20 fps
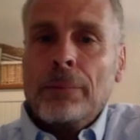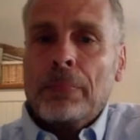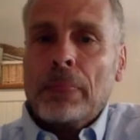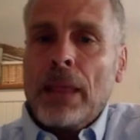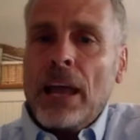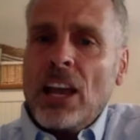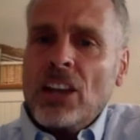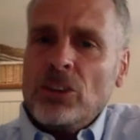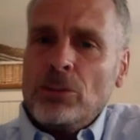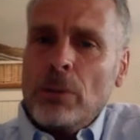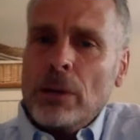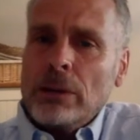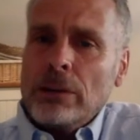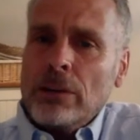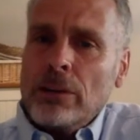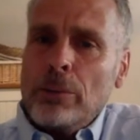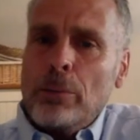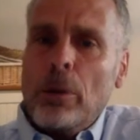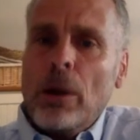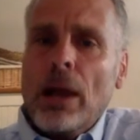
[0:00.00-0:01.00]
aspect
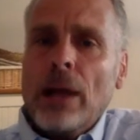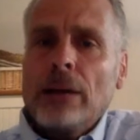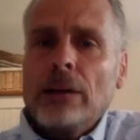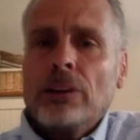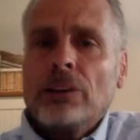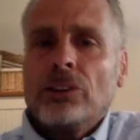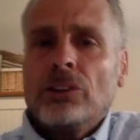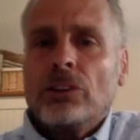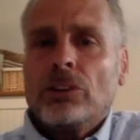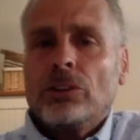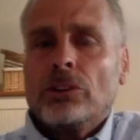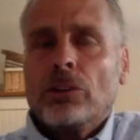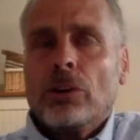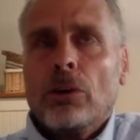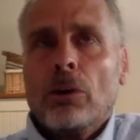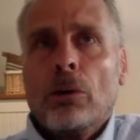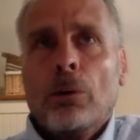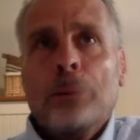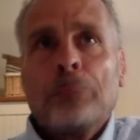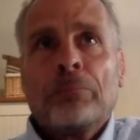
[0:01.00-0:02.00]
of the practice.
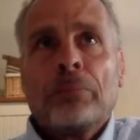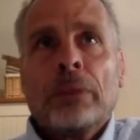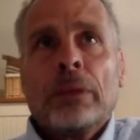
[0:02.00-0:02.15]
So